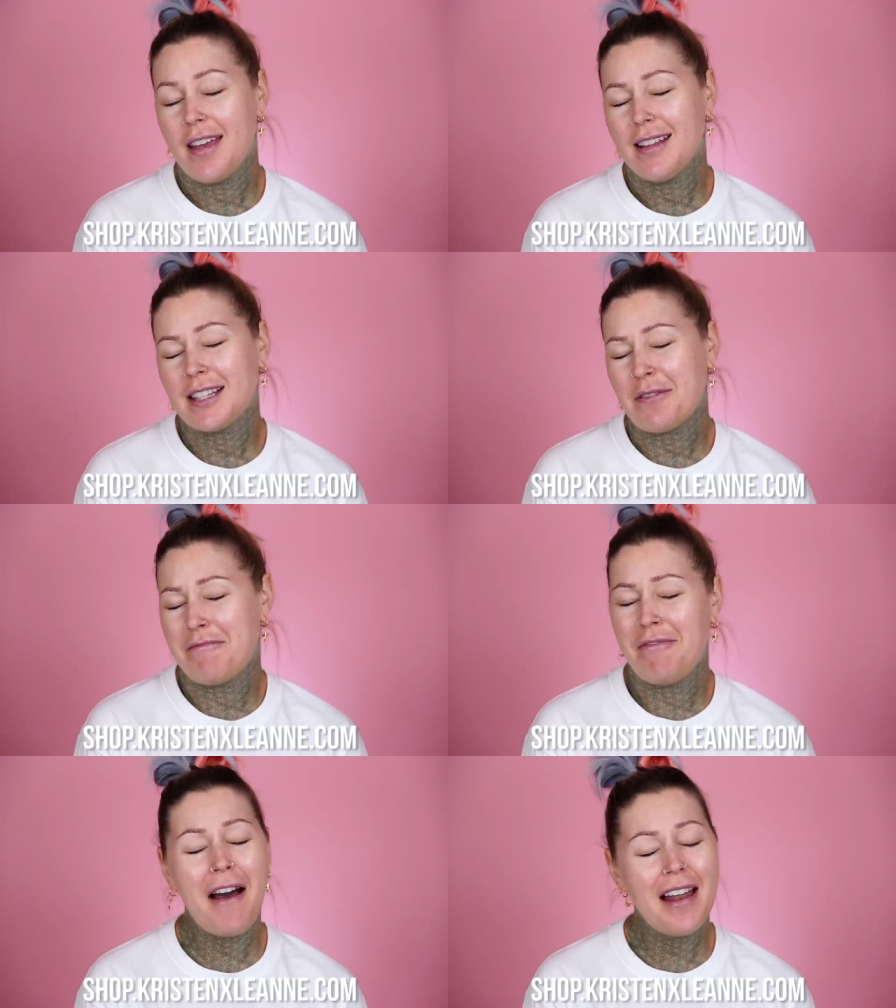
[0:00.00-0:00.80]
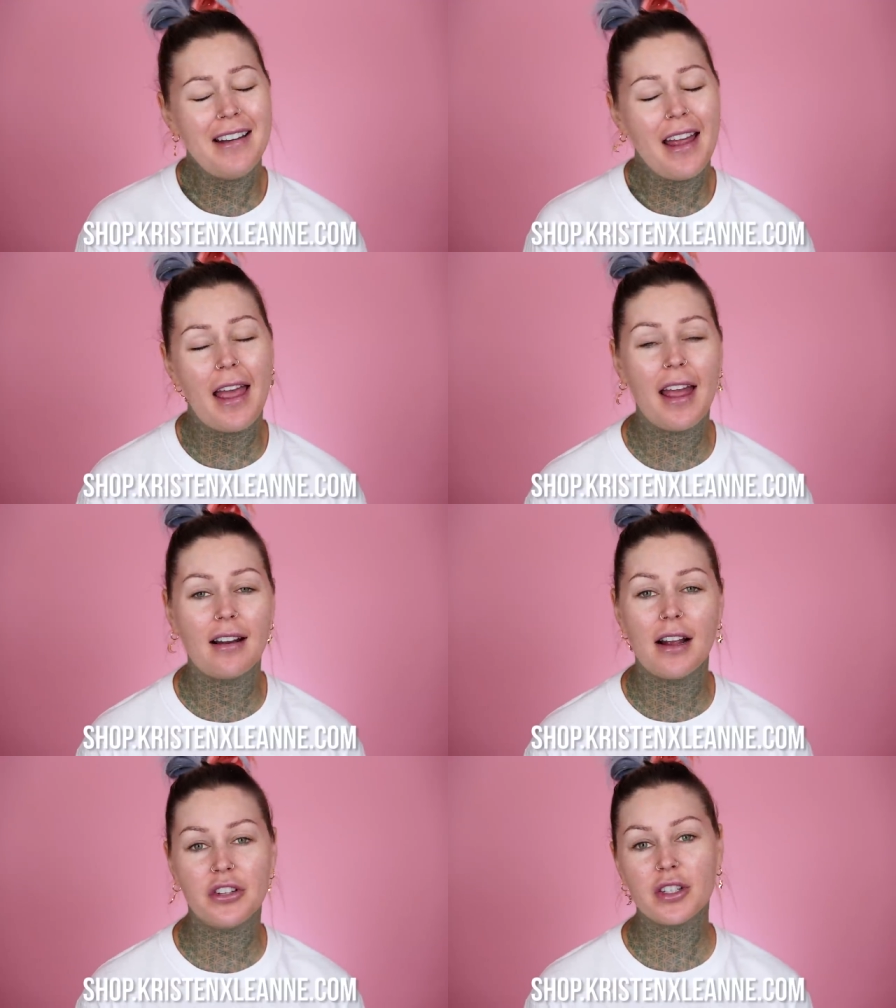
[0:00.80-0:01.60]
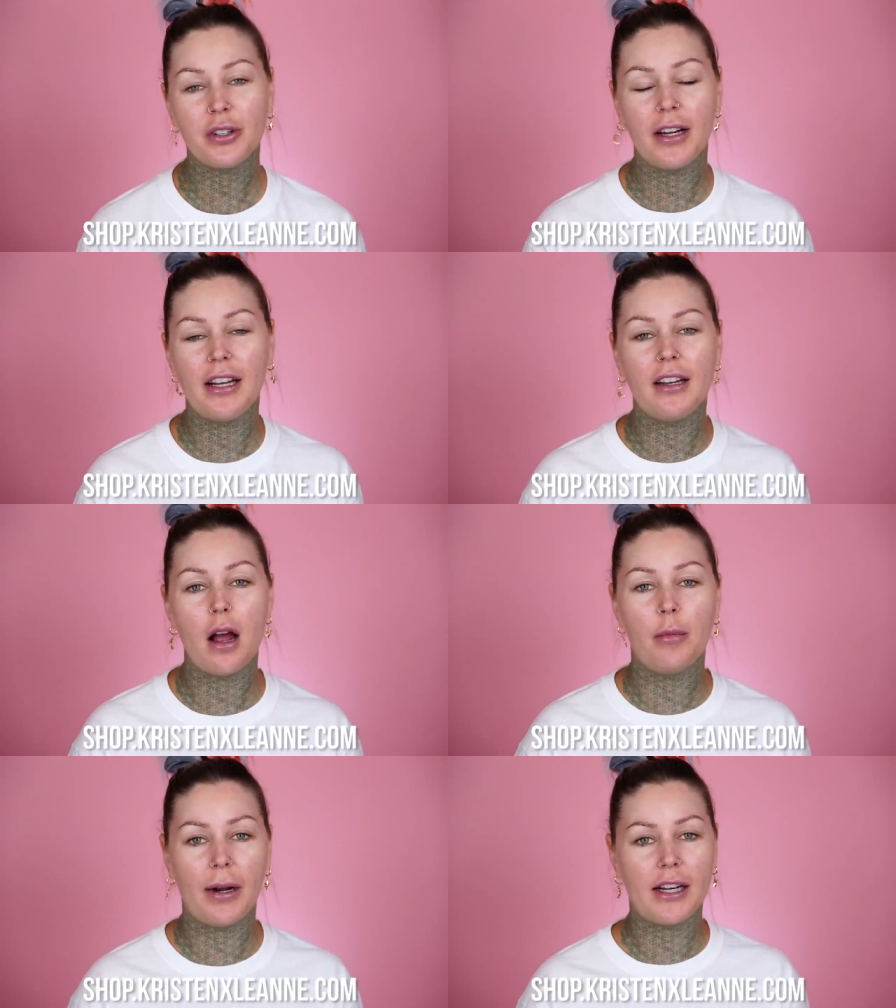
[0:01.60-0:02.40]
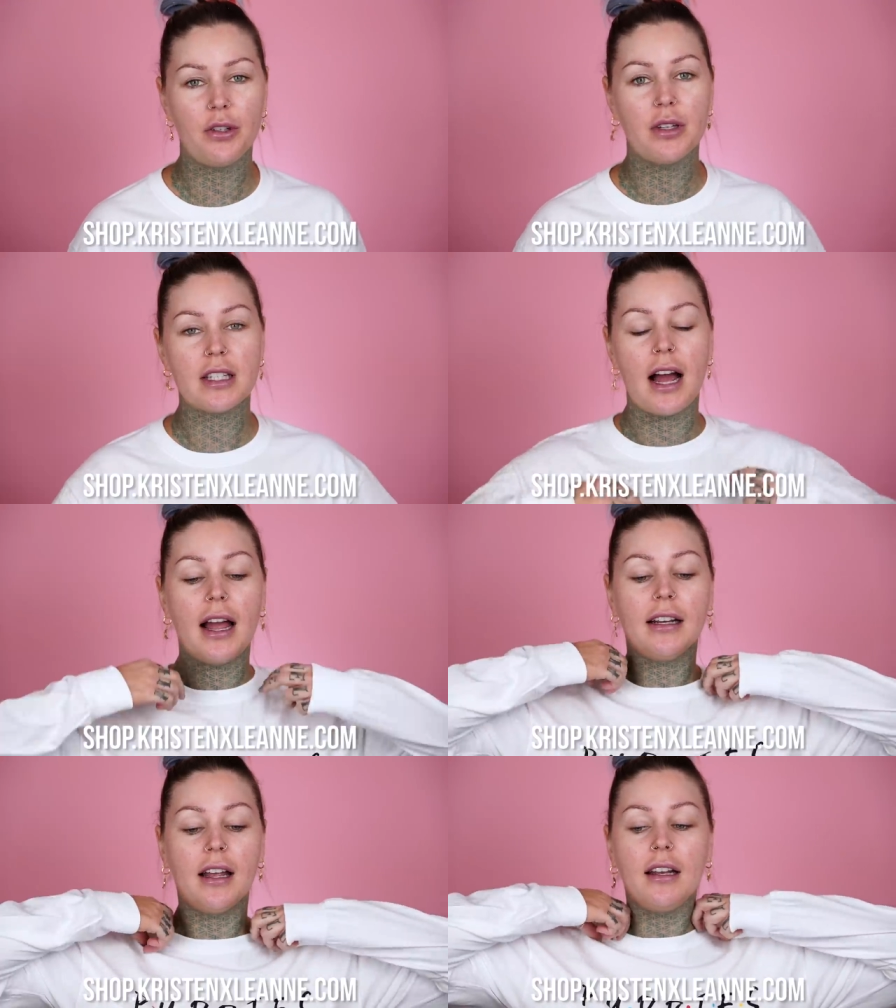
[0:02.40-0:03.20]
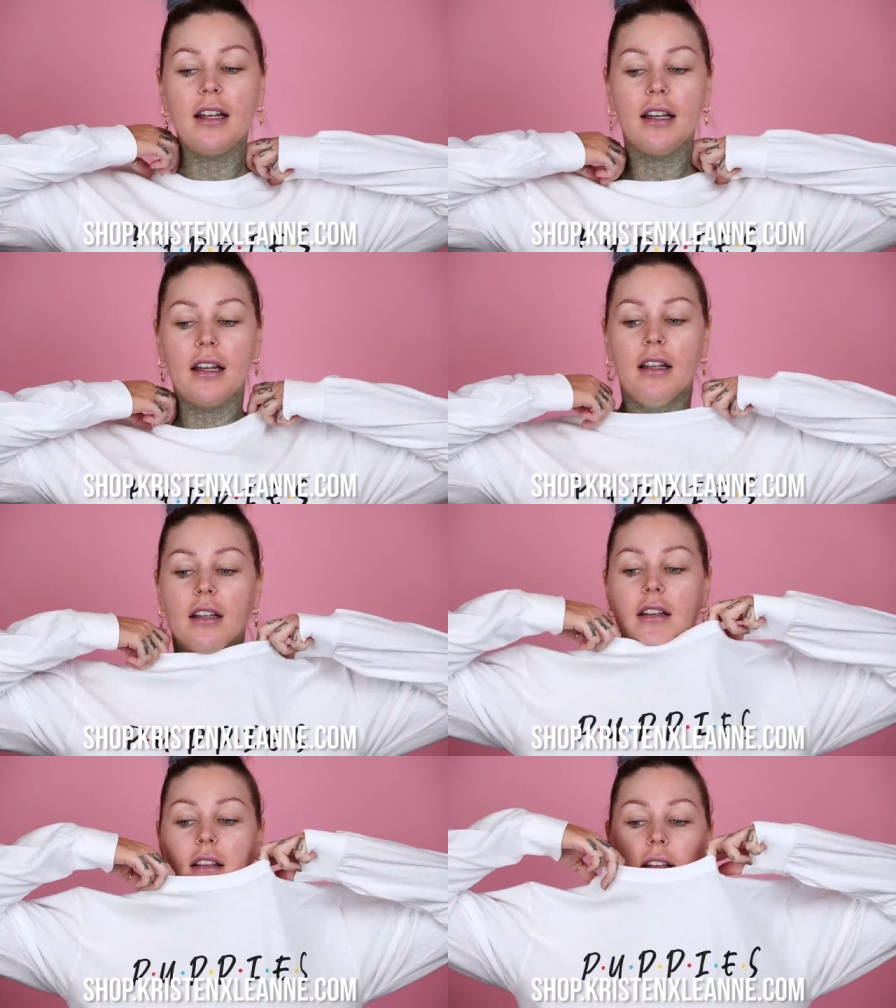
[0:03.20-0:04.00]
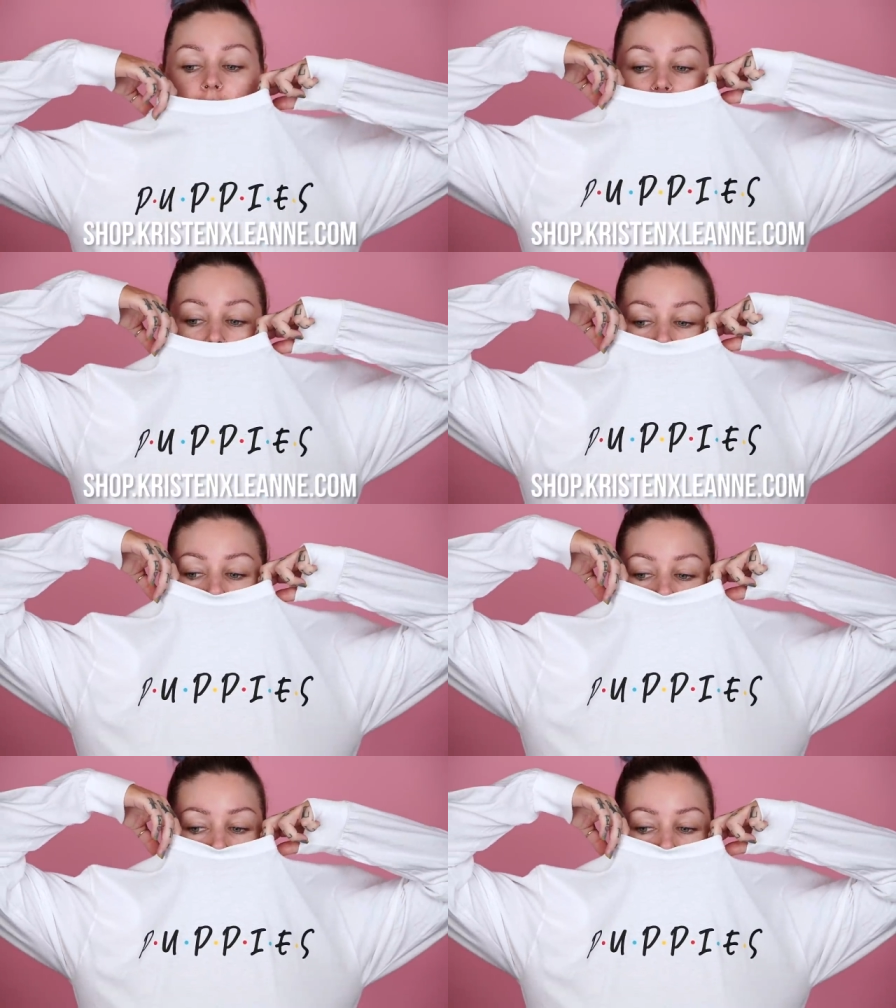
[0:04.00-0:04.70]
It's fun, and I just created a brand new design, and it is